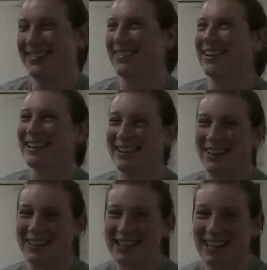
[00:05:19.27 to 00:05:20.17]
Really
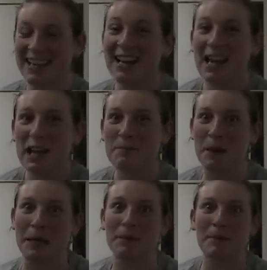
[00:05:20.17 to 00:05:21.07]
knowing that it
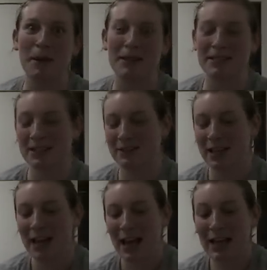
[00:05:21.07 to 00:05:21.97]
might be positive.
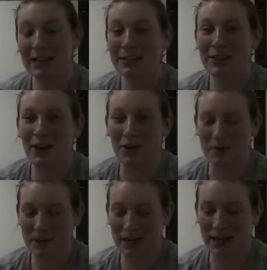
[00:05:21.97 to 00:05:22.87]
I didn't
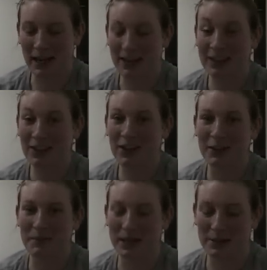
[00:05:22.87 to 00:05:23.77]
know, but I thought
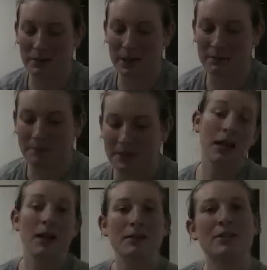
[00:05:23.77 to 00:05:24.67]
it might have been.
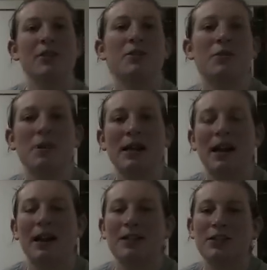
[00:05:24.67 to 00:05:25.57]
So when
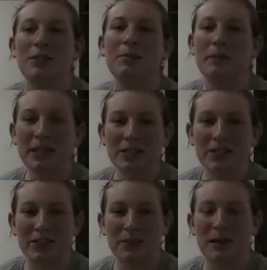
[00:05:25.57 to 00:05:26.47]
I showed him the
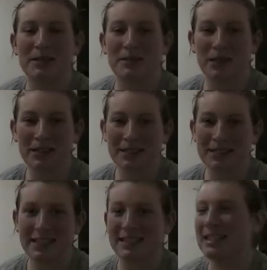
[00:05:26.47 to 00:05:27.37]
picture of the positive pregnancy
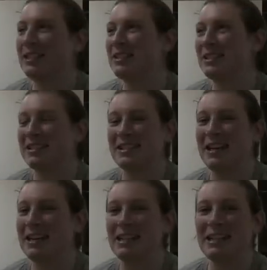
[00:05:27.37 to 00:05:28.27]
test, he
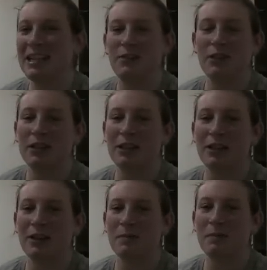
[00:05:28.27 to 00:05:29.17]
didn't even
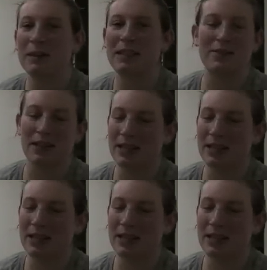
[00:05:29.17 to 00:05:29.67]
believe it.